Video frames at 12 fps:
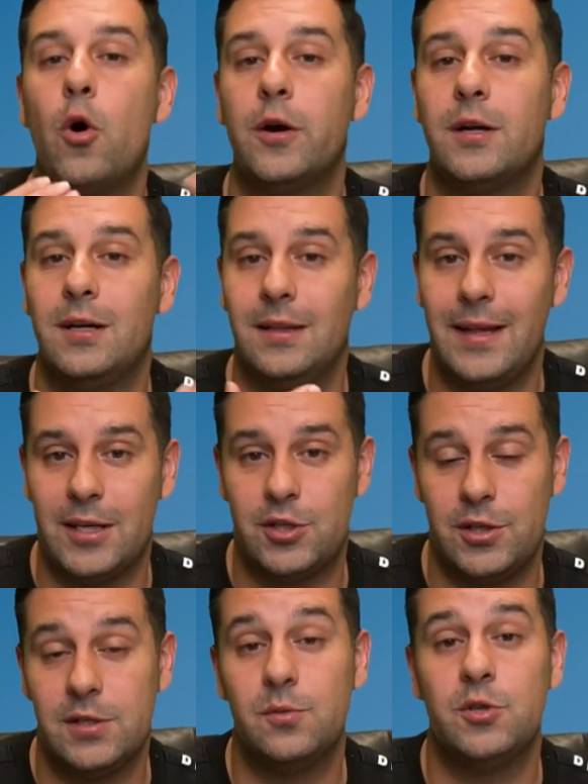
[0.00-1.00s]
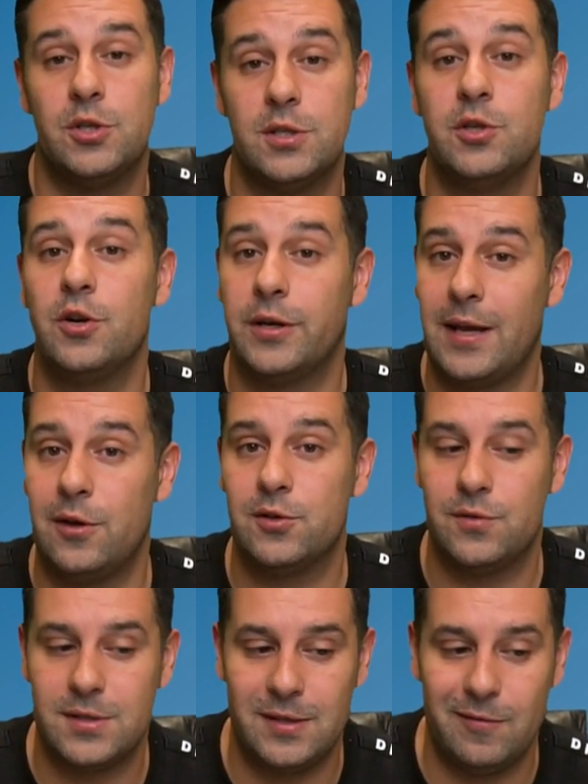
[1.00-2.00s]
or collections, which is in your accounts
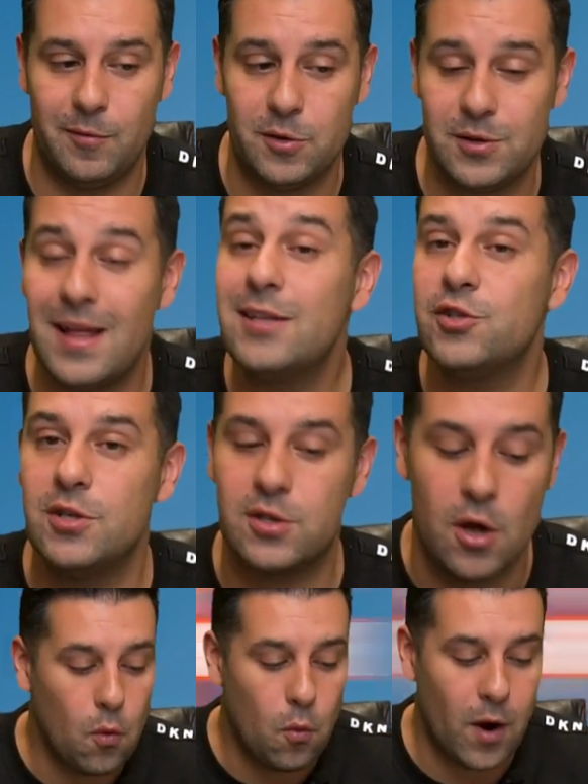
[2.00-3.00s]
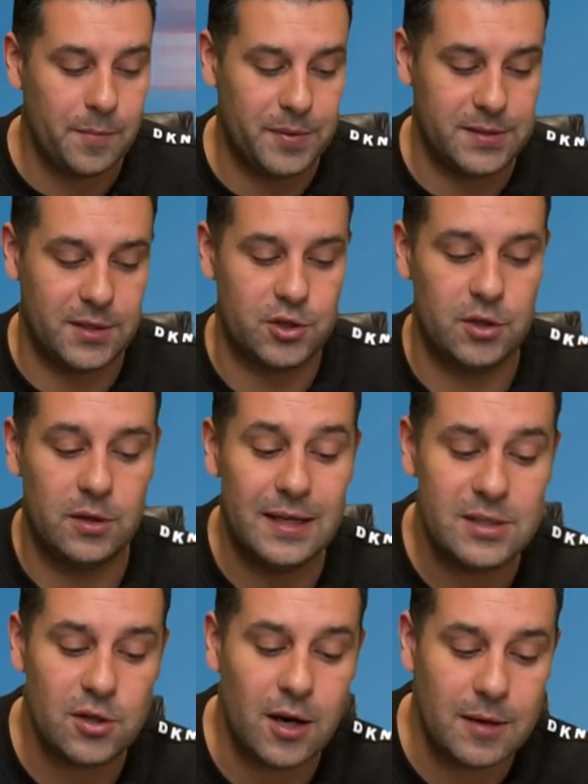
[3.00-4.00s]
receivable. So that's just one position.
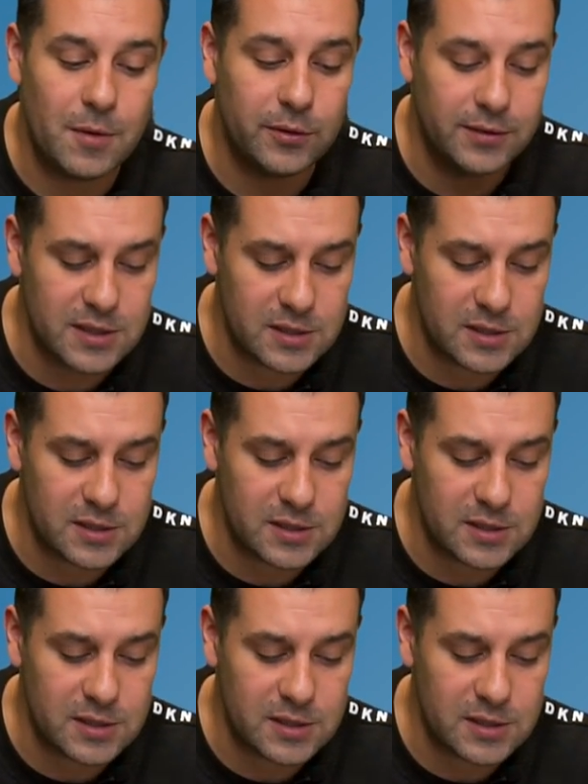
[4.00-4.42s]
Let's talk about